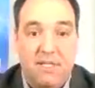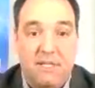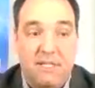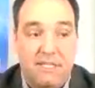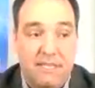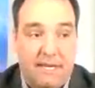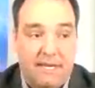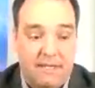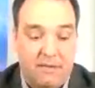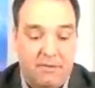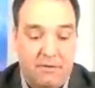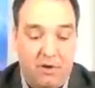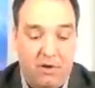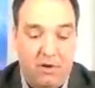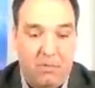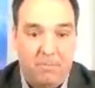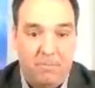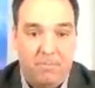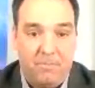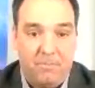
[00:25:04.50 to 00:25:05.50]
Second of
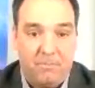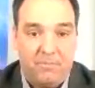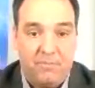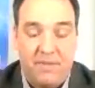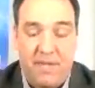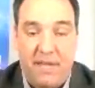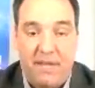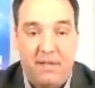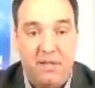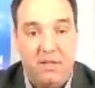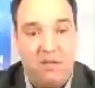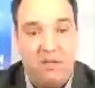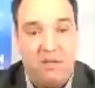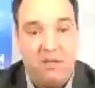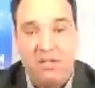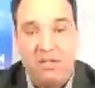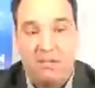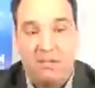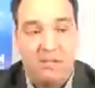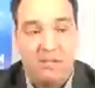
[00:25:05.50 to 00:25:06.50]
all, take a
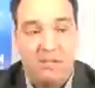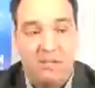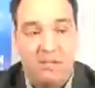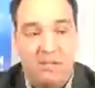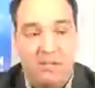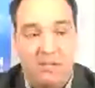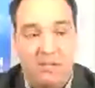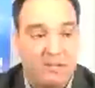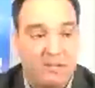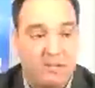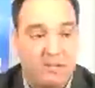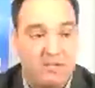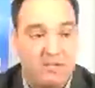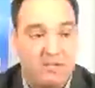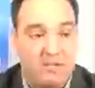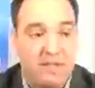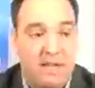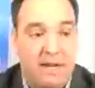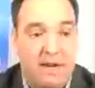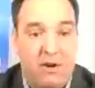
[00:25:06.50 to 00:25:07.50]
look at some of the sectors
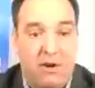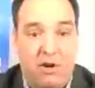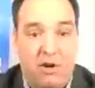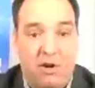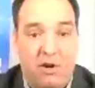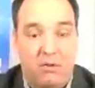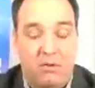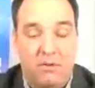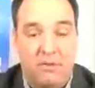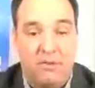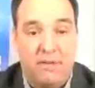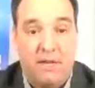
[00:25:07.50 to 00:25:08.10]
that are